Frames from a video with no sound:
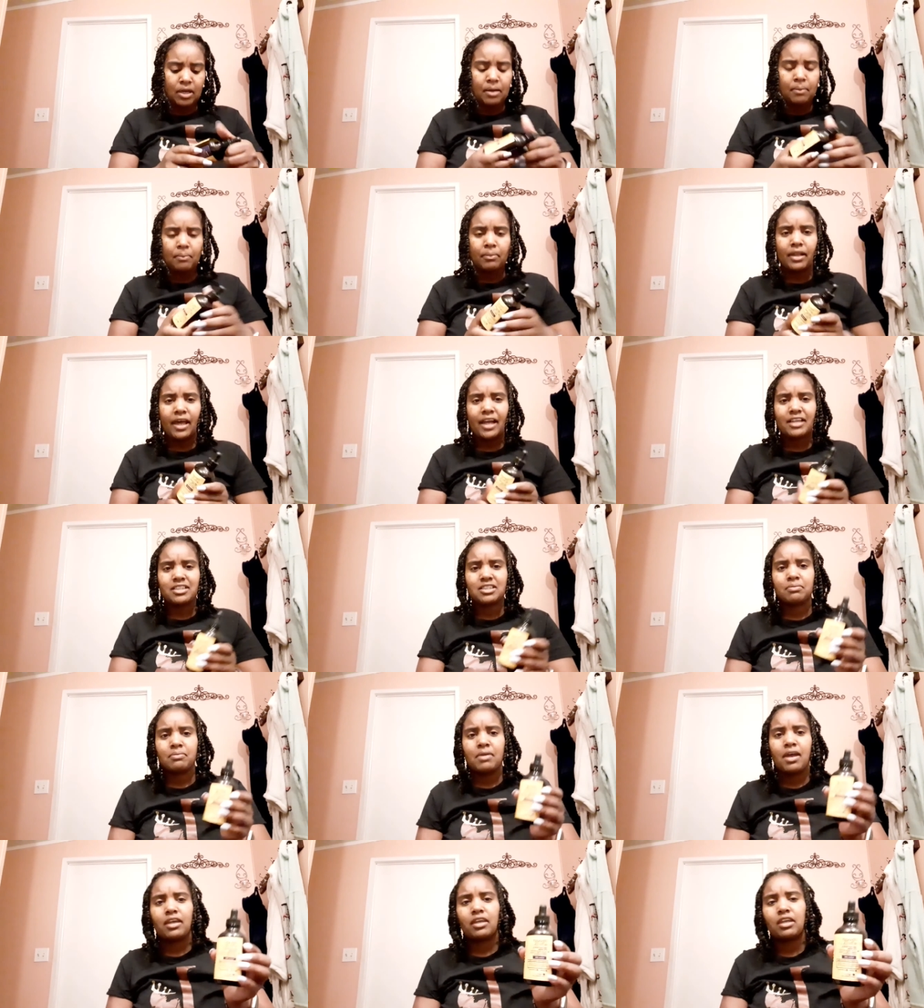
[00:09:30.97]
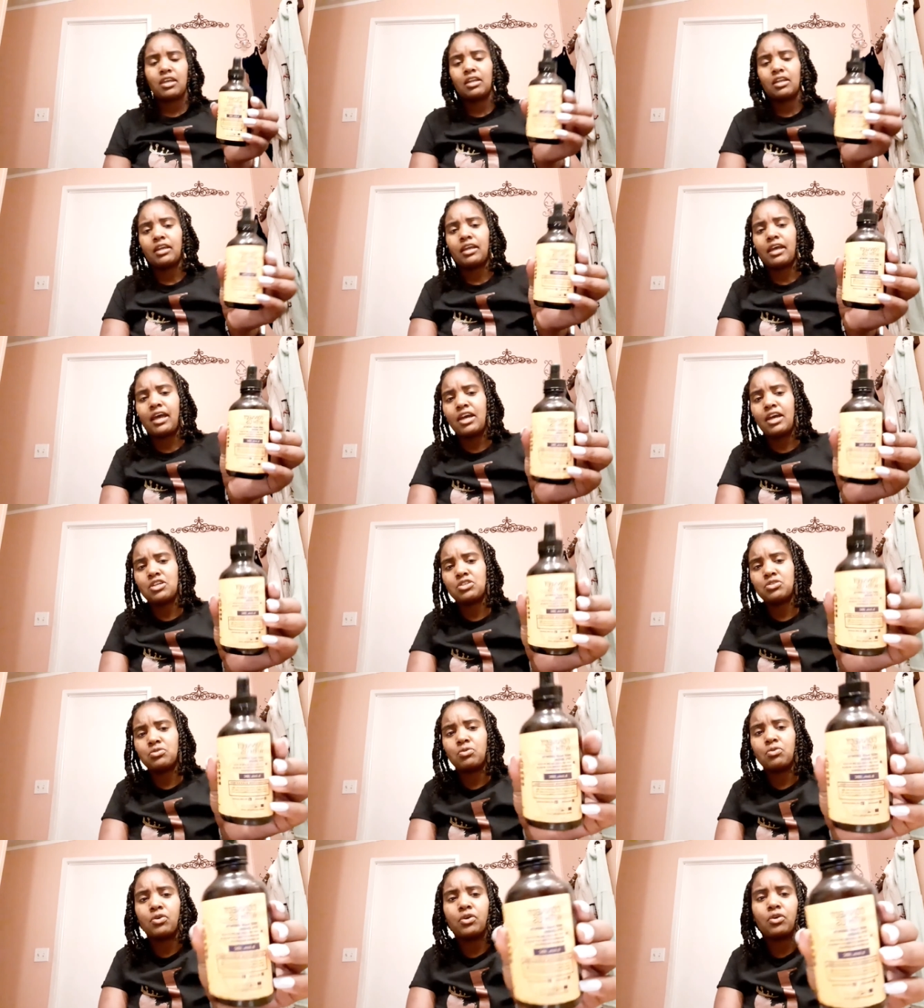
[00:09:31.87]
black Jamaican
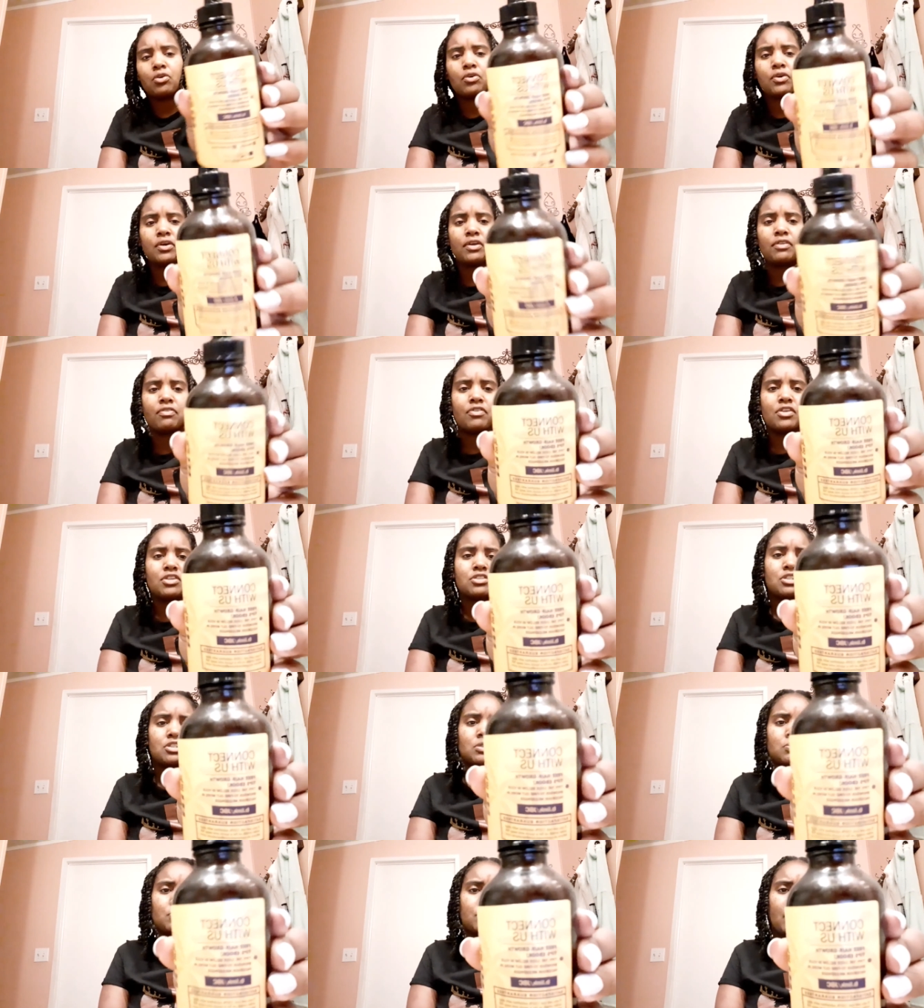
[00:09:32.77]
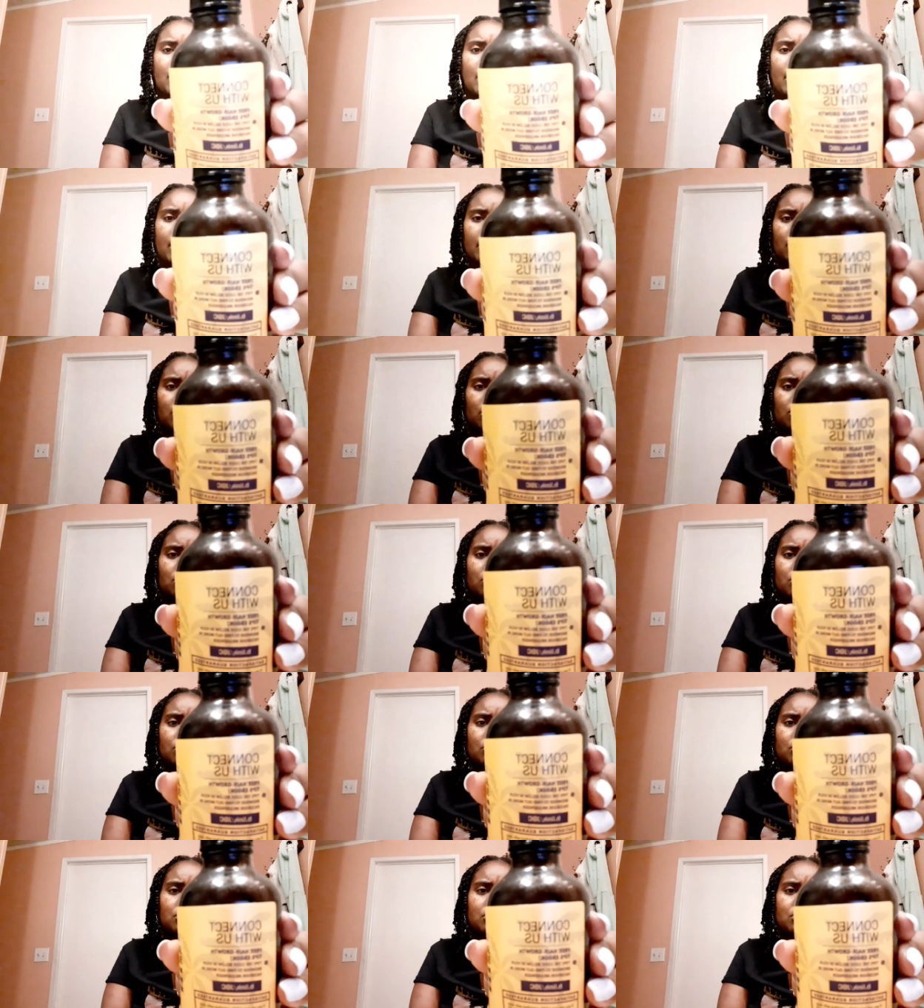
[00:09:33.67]
castro oil, and this is what I
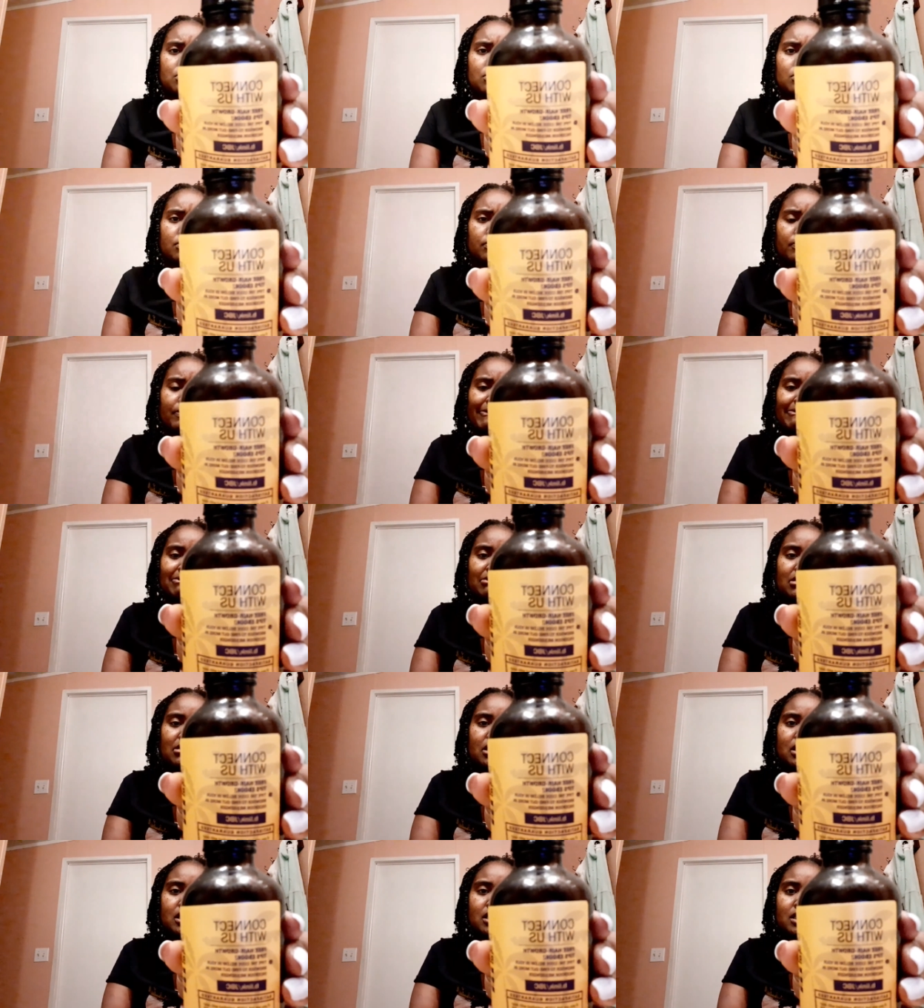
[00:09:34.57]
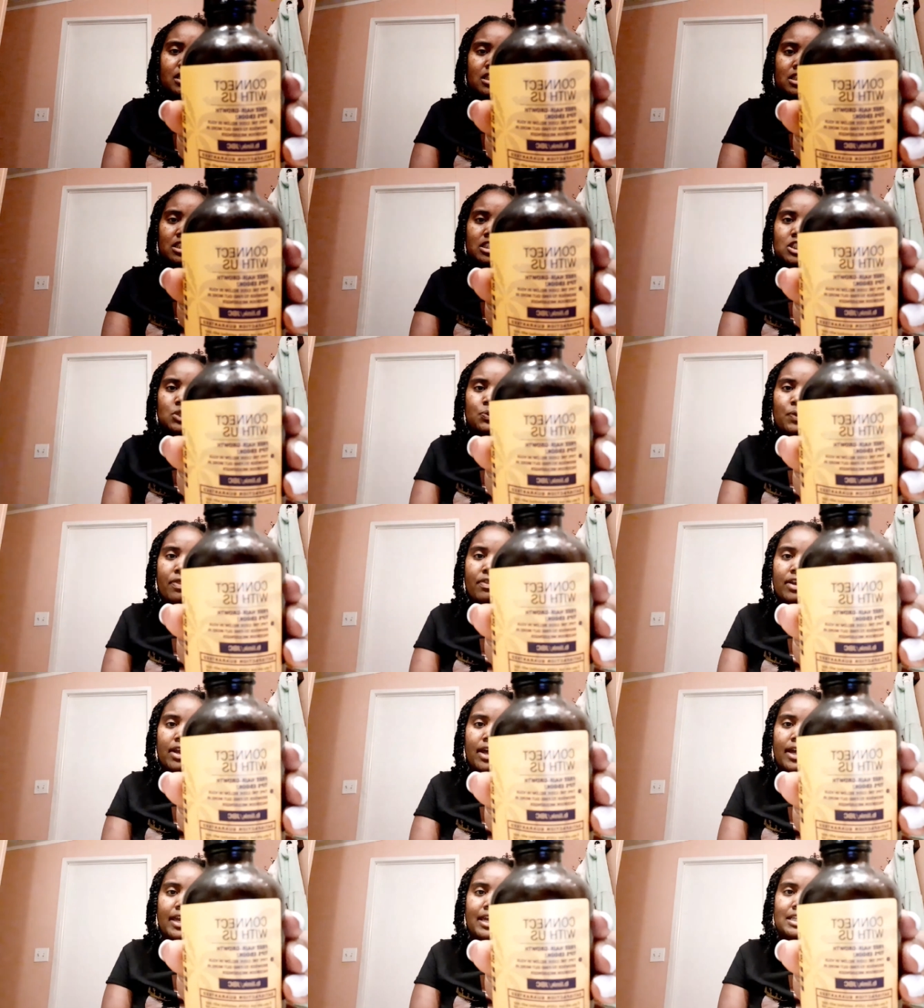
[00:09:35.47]
use. This is the one that
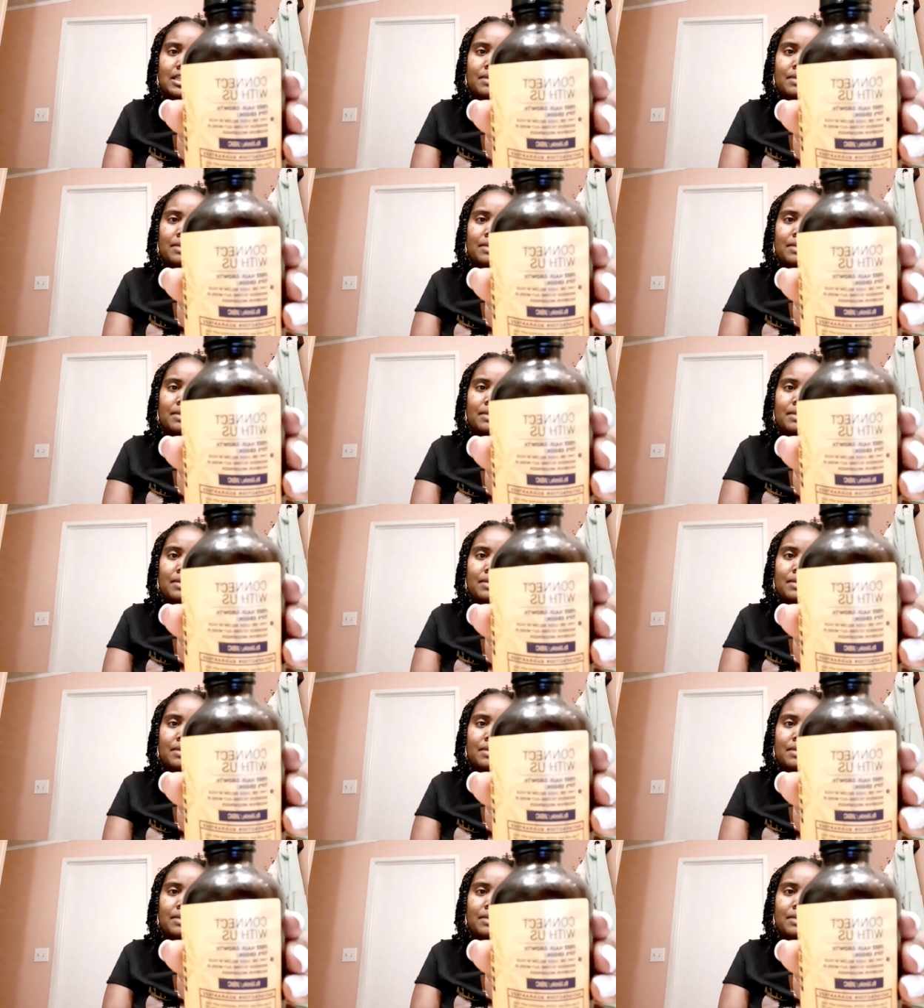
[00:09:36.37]
I end